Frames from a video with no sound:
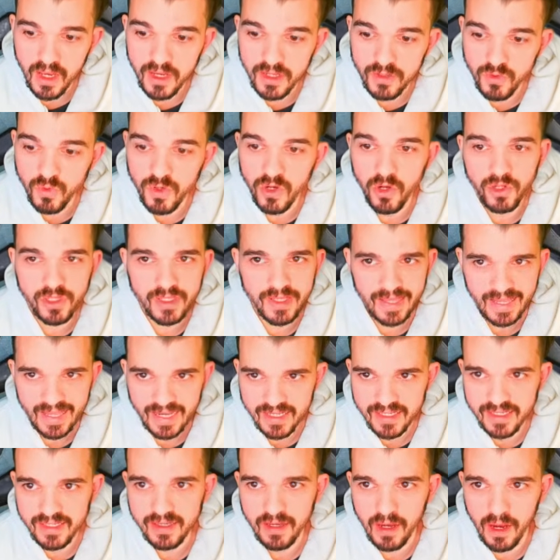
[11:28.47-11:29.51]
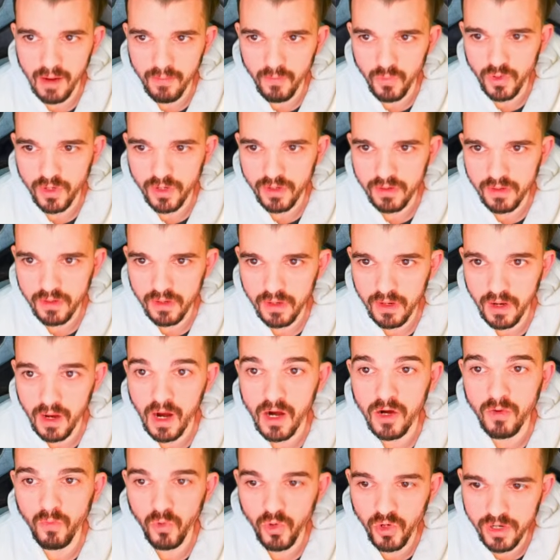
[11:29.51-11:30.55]
and we got less
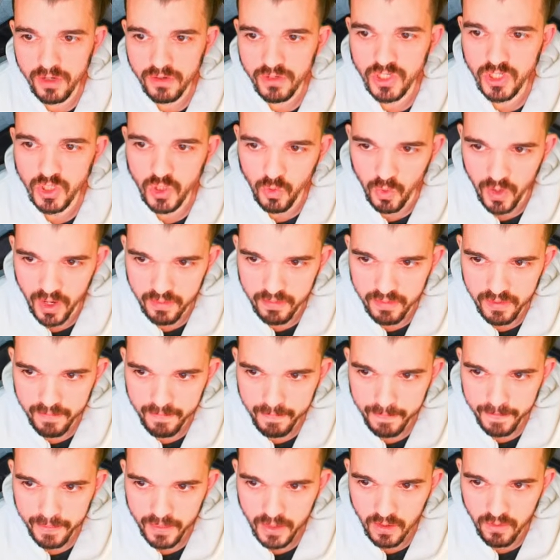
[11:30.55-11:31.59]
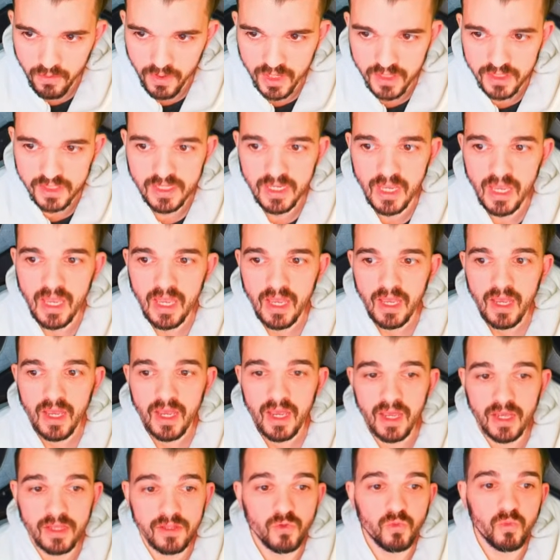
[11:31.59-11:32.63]
armorer scrap, alright?
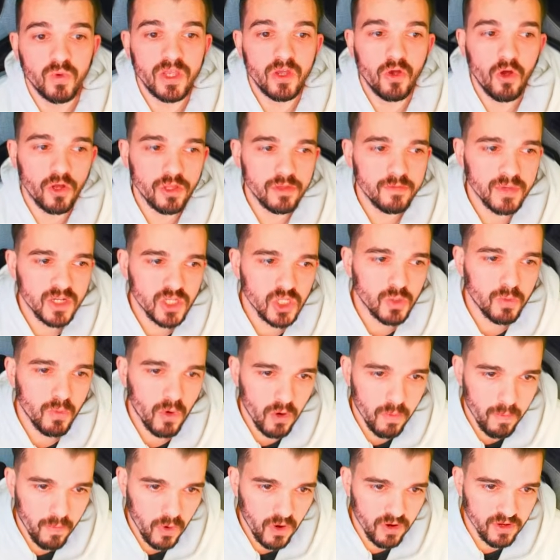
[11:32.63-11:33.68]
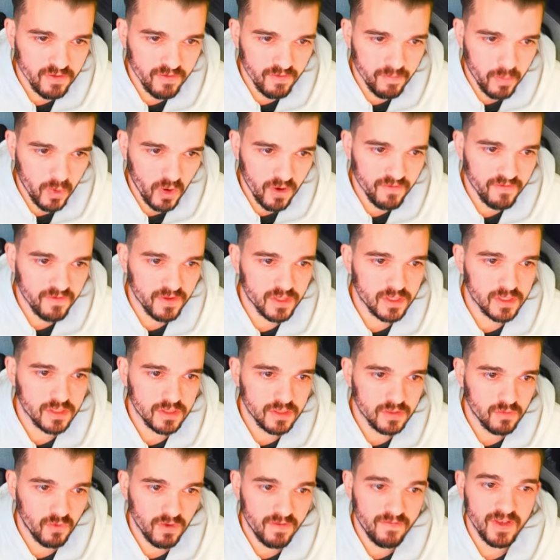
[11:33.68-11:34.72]
And we got much more
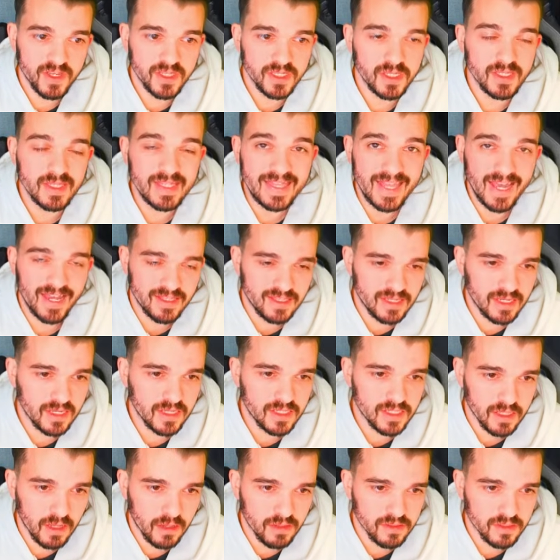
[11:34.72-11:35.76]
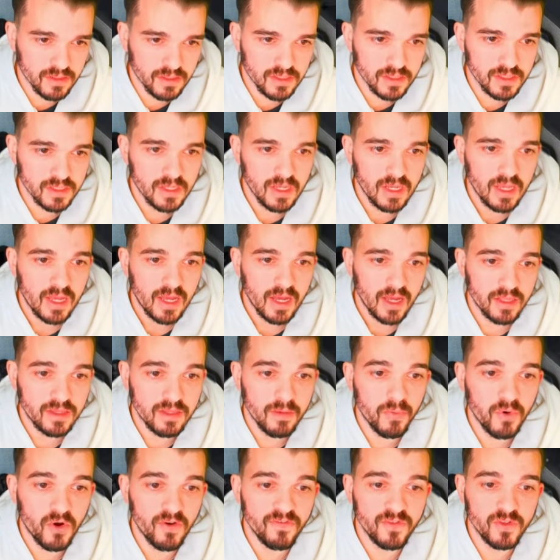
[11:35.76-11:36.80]
profits. We invested 90 exalted and
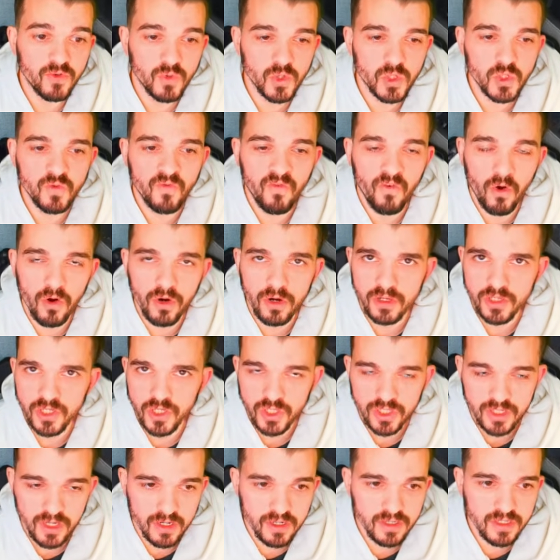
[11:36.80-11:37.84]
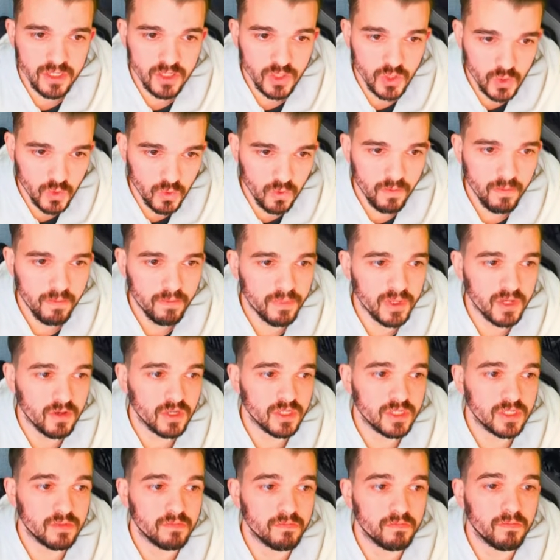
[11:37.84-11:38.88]
the profit was 432
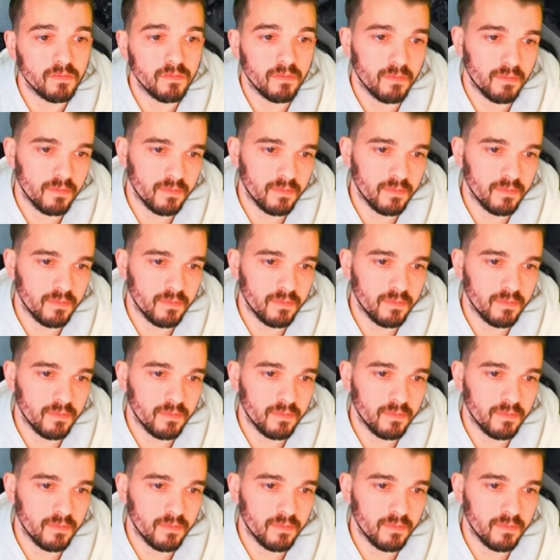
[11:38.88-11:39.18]
because